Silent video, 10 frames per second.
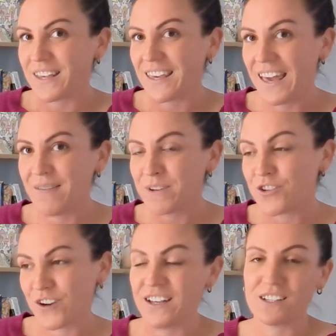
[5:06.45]
can be
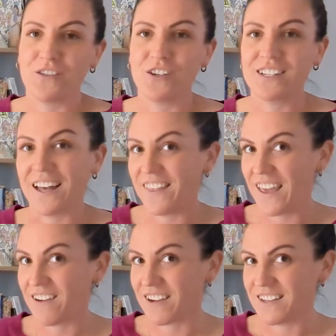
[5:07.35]
transferred to other
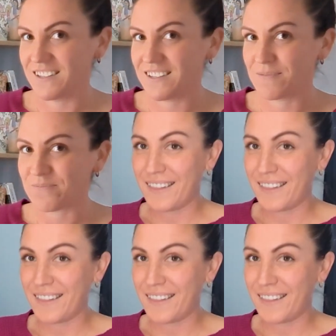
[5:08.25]
areas.